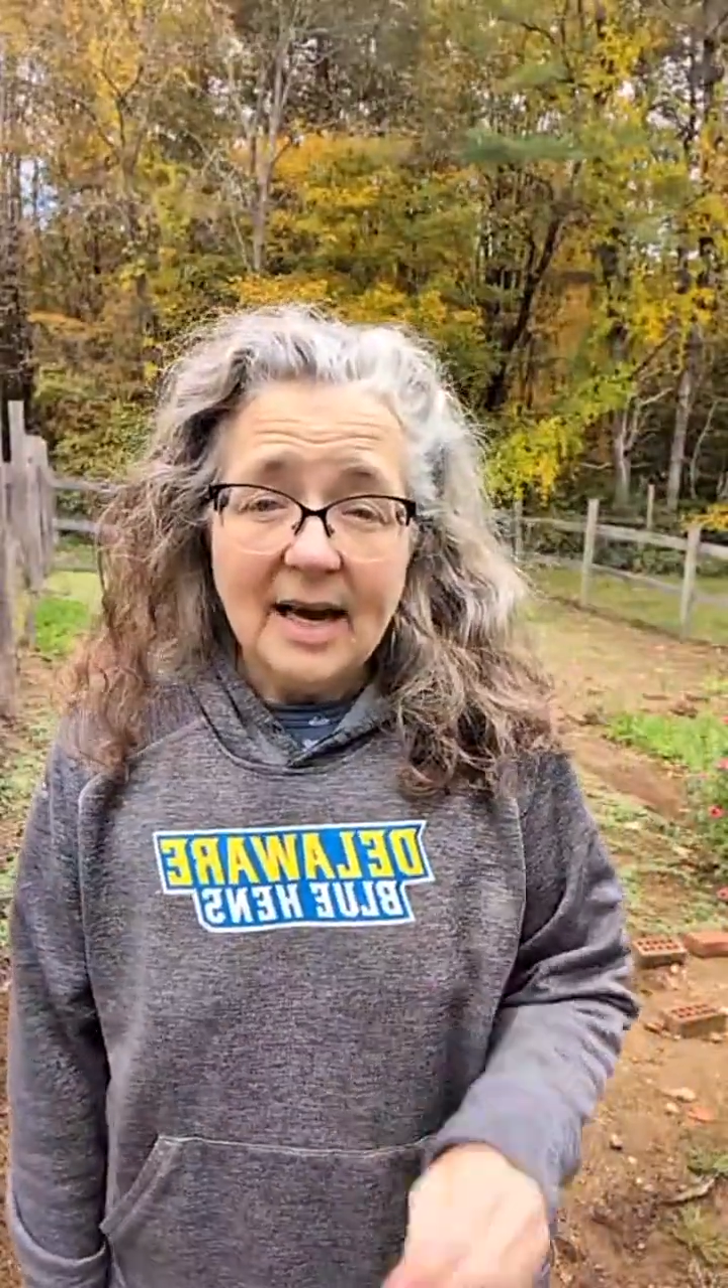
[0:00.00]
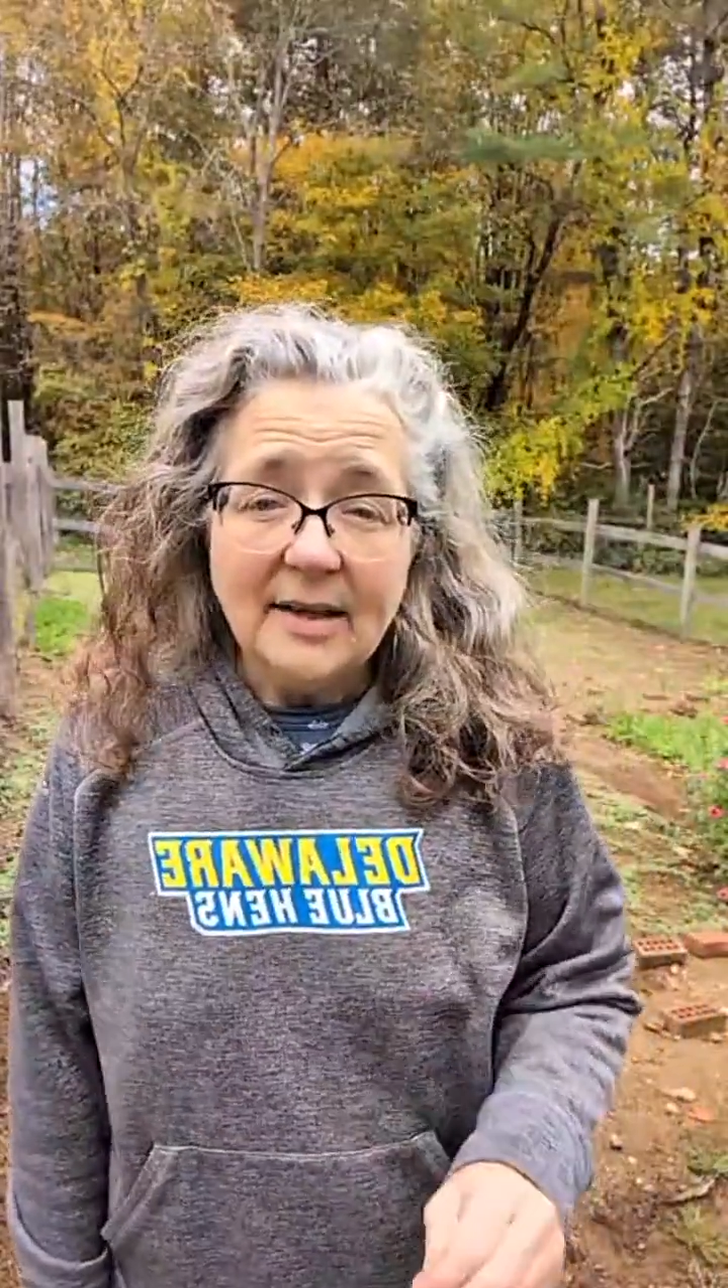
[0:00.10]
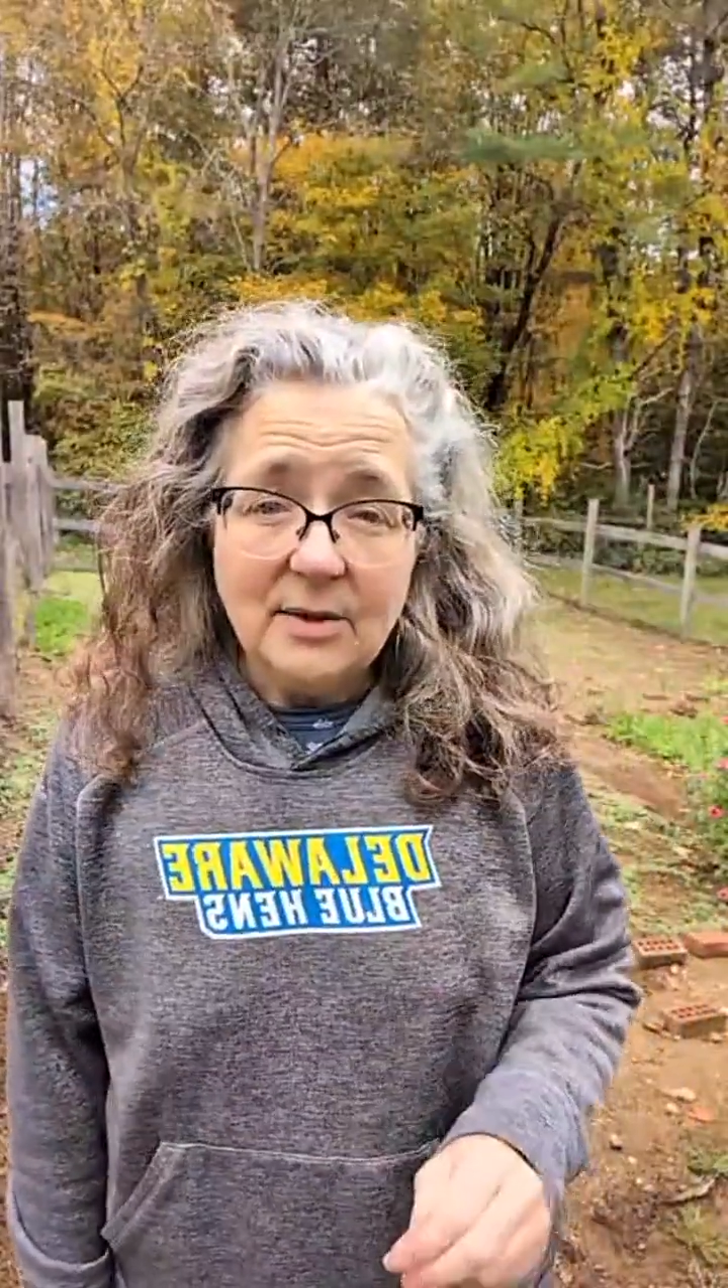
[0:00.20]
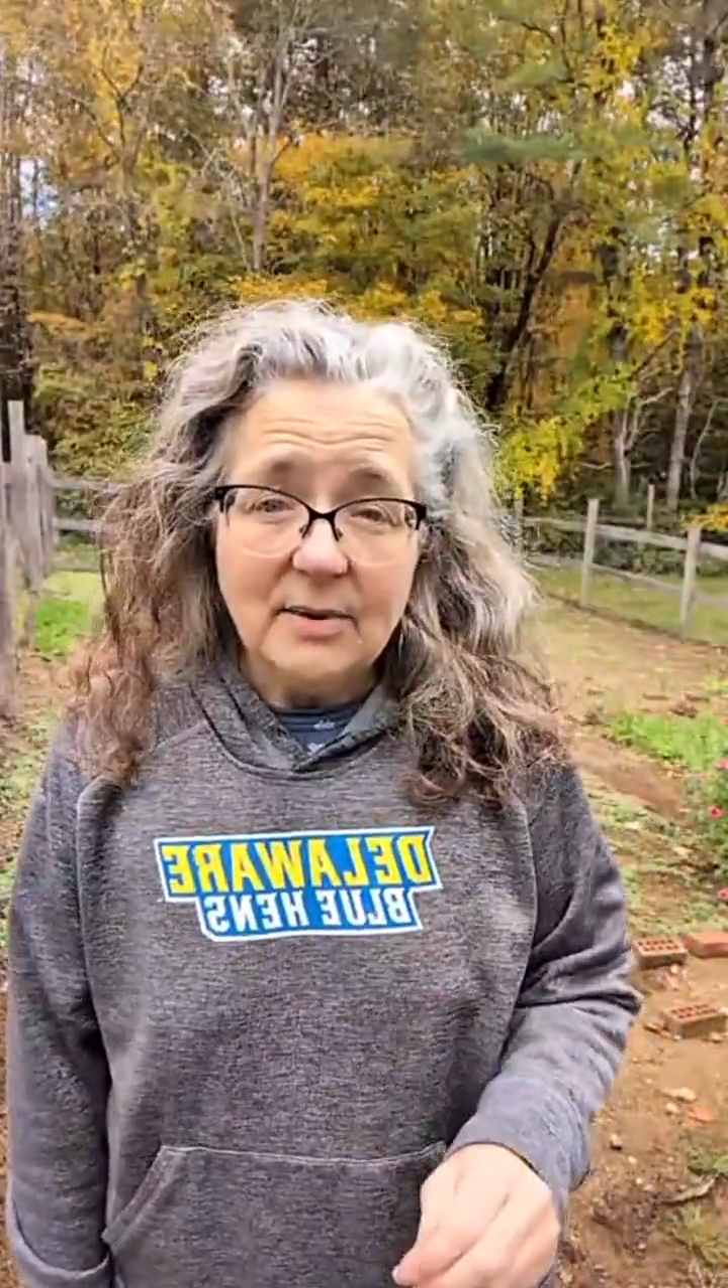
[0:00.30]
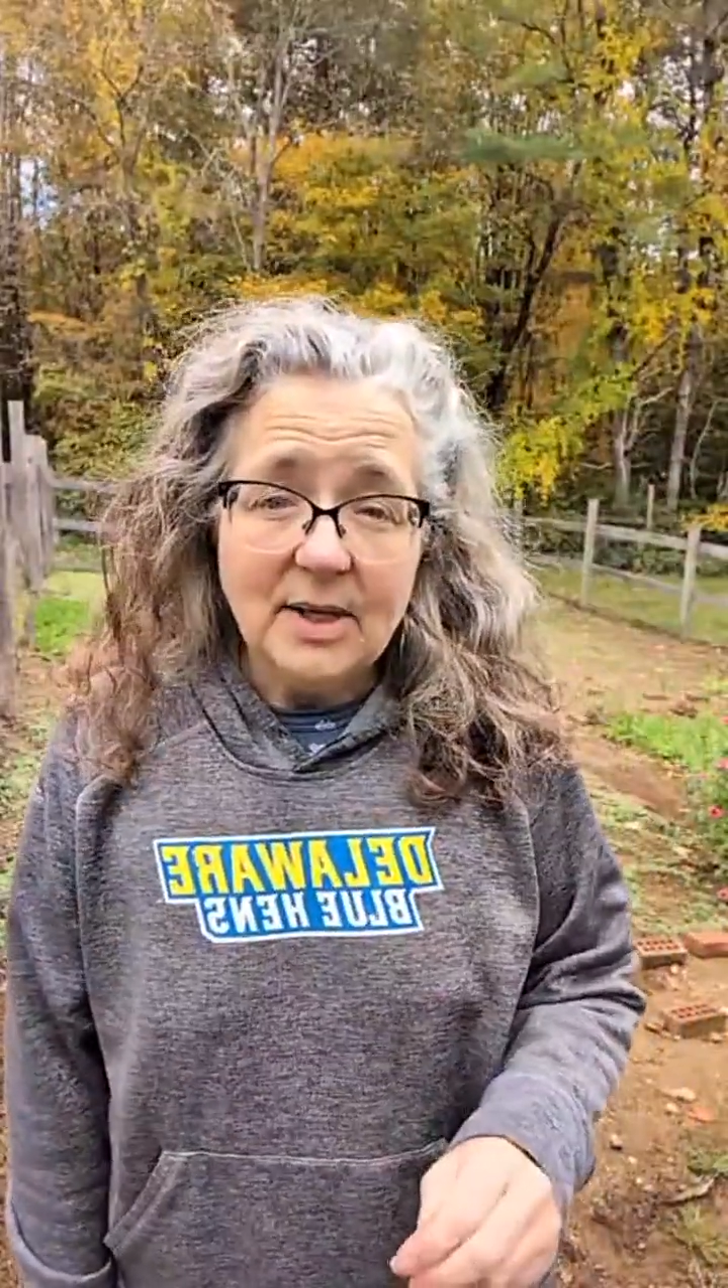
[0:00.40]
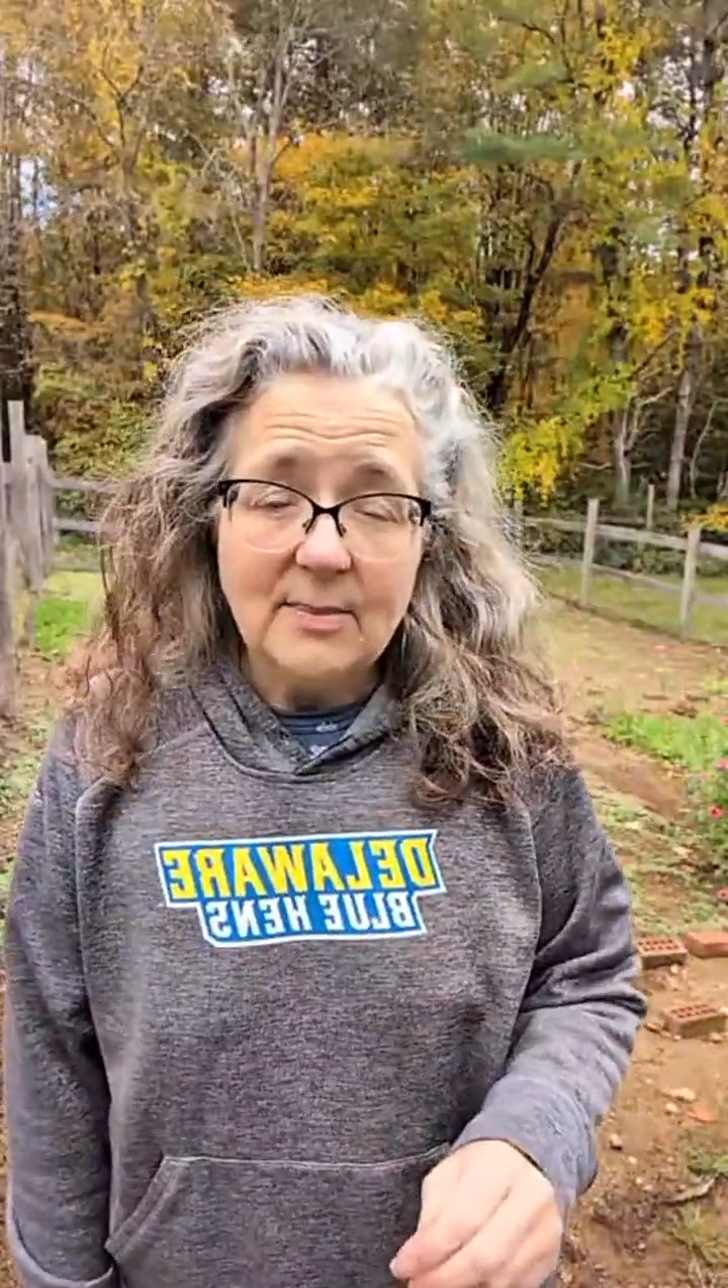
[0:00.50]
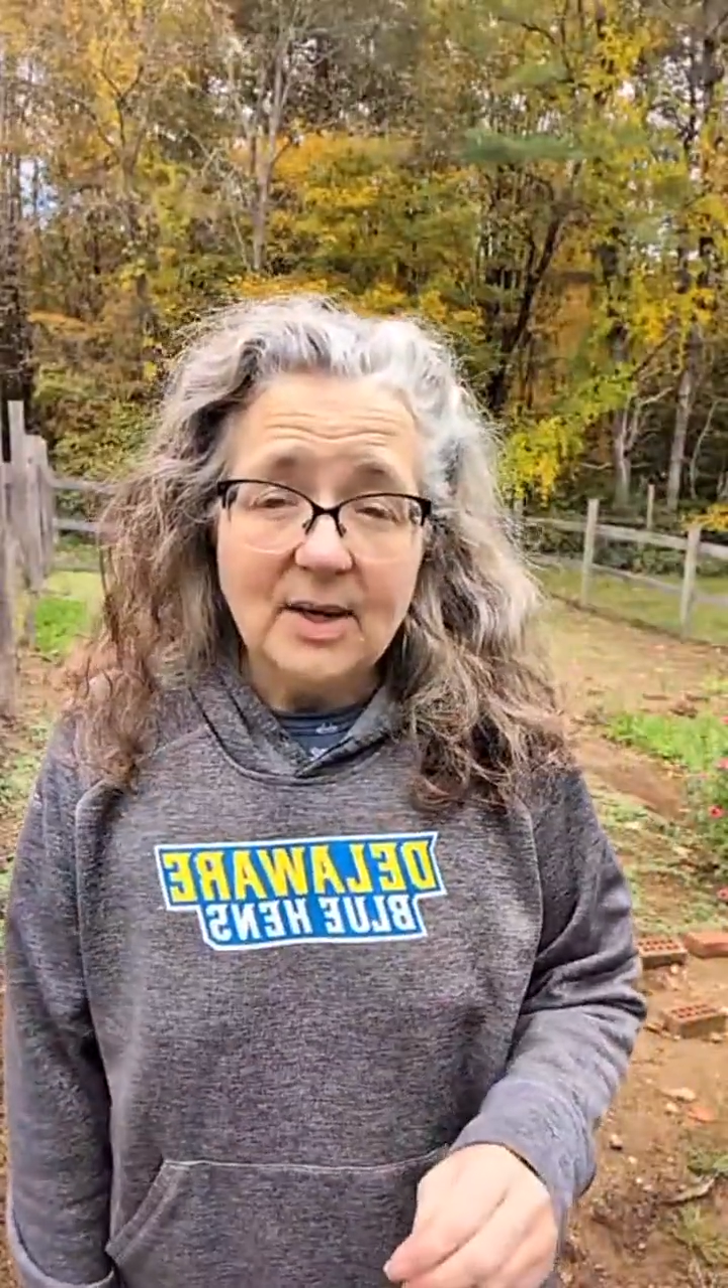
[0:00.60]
highly